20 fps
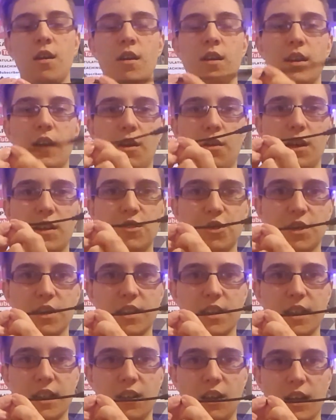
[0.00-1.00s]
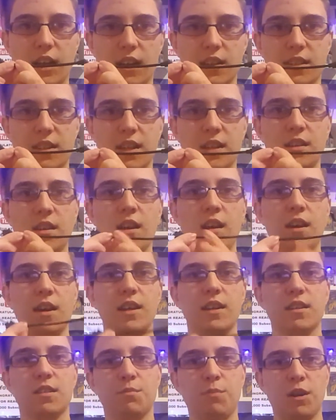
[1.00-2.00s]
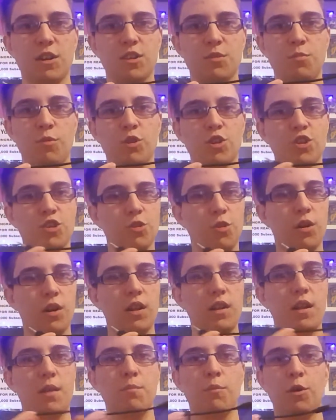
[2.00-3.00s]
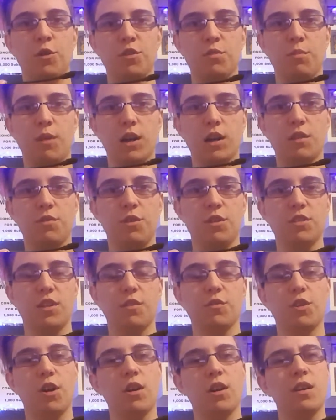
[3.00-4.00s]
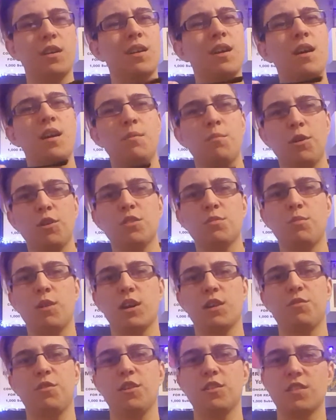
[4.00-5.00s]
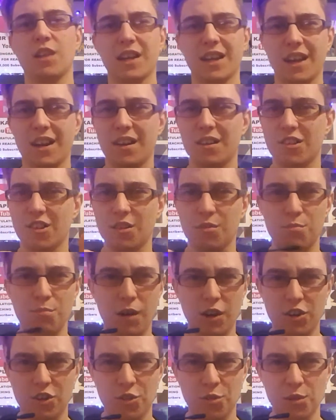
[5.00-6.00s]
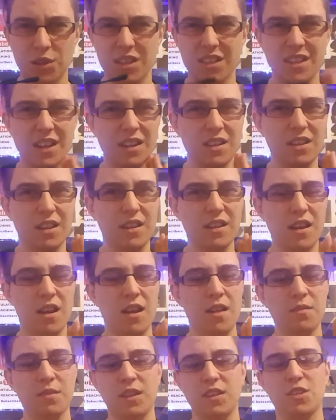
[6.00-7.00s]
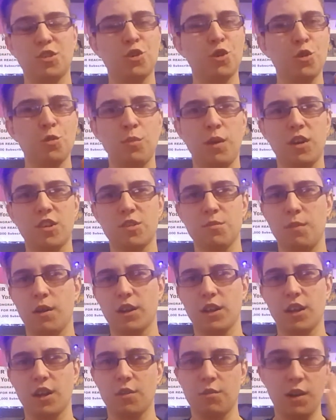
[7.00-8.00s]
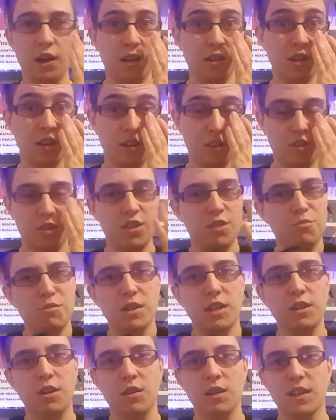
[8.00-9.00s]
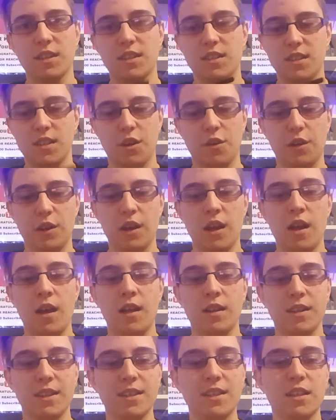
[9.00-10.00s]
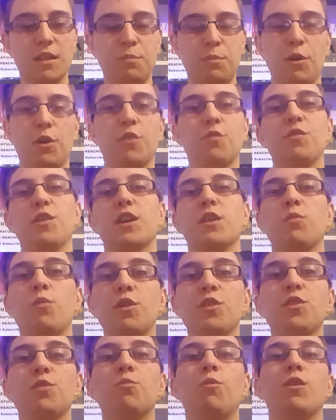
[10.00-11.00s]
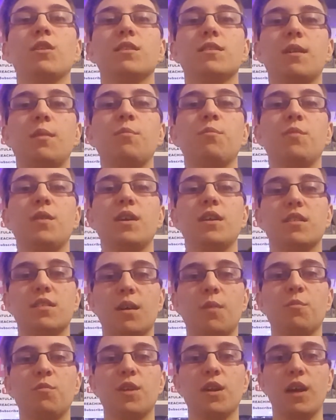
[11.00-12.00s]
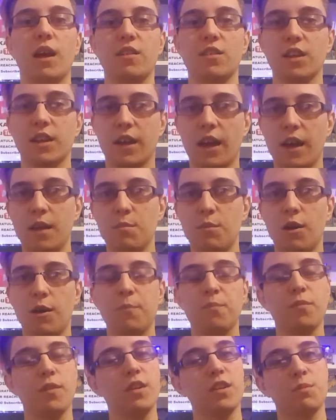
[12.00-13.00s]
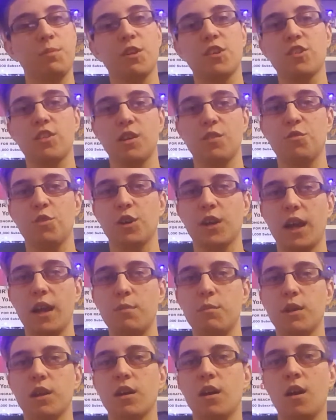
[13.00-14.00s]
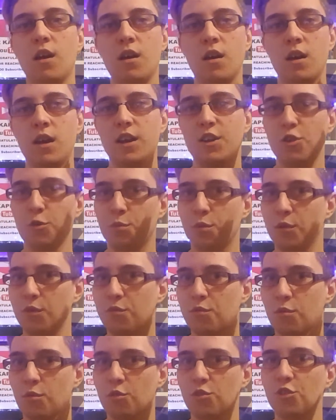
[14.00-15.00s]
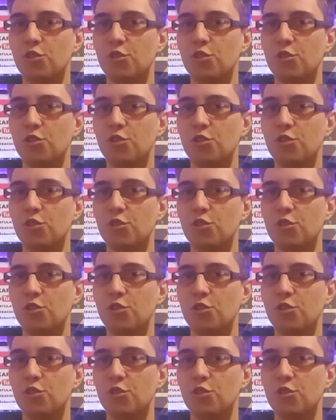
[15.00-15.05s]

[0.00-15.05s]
Now, as you can see, like I said, it is much more shorter than most microphones I've gotten. Most microphones I get are just much too extended. There's too much mucking around and it's really not necessary. This is perfect. What you want is something as a gamer, especially if you're gaming, in your peripherals.